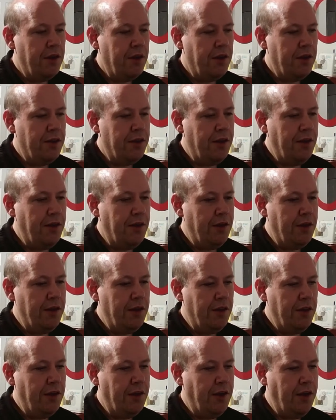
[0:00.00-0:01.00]

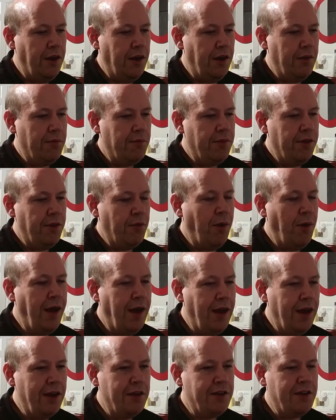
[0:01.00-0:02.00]
The way
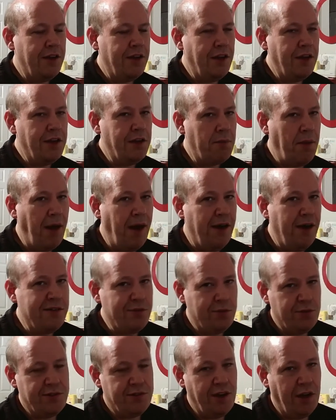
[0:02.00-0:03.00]
I had done that in the
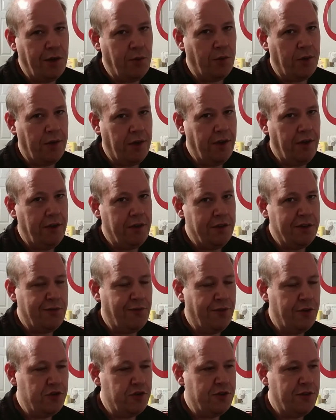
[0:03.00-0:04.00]
past was not working on this
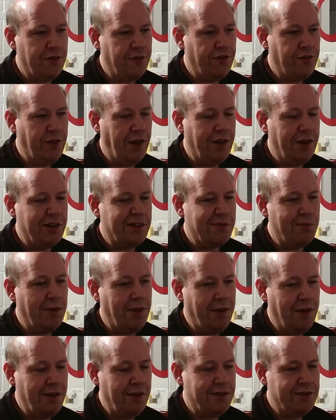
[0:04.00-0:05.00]
version of Linux,
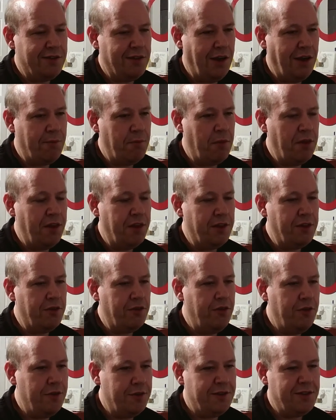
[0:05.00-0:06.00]
because the thing that
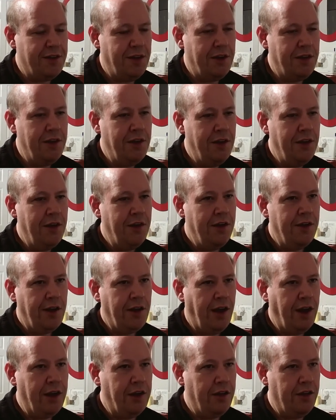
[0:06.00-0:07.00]
hooks in
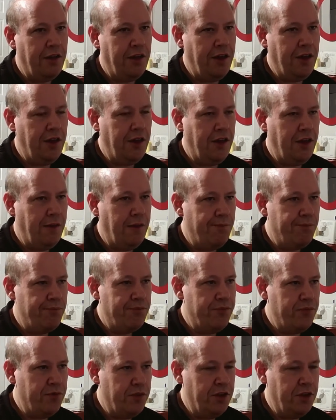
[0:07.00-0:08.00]
kind of the
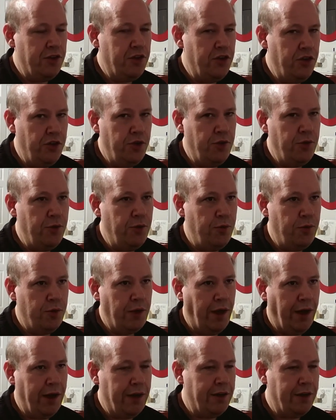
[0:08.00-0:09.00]
new
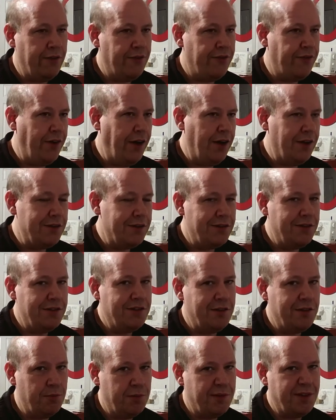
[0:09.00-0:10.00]
kind of
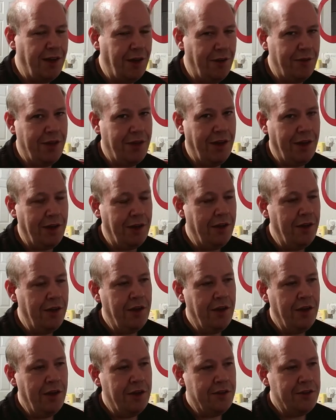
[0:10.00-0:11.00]
system sound thing
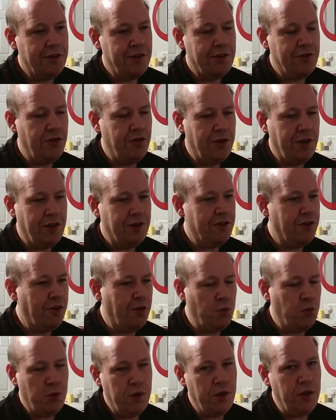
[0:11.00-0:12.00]
didn't hook into
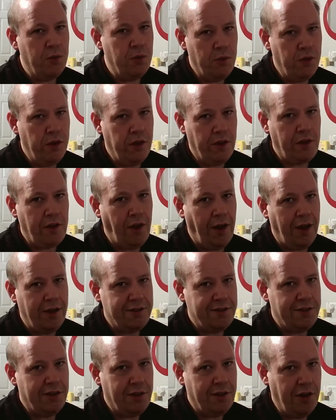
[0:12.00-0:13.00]
the really
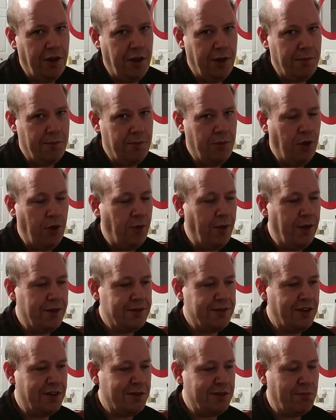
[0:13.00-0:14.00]
classic
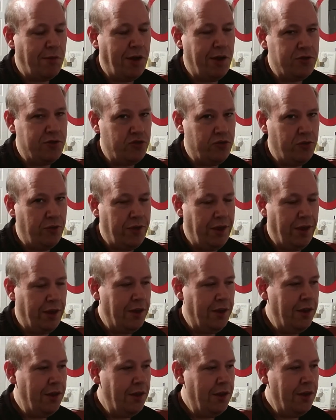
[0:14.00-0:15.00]
OSS module thing,
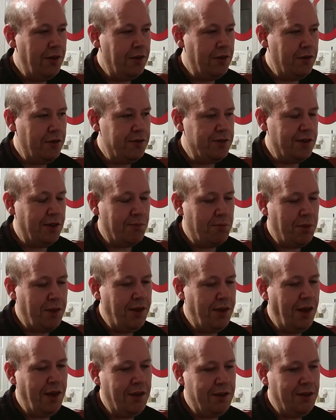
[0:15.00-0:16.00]
using
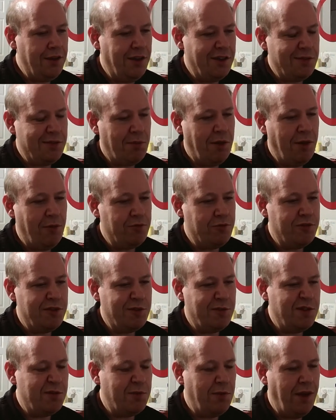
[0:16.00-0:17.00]
padsp, which is
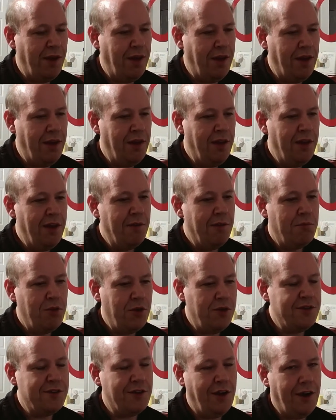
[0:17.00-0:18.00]
supposed to be a
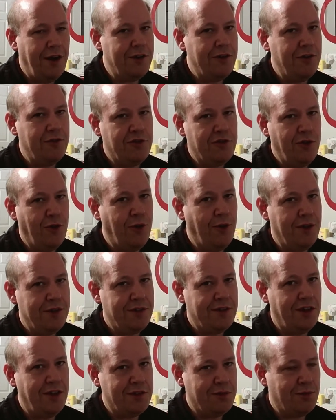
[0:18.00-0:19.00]
pulse audio to
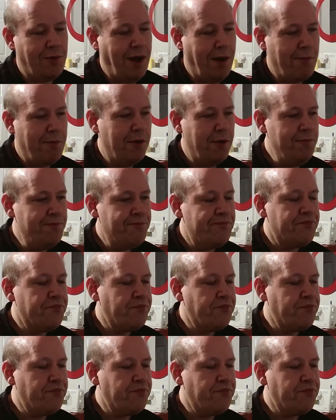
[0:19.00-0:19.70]
OSS wrapper.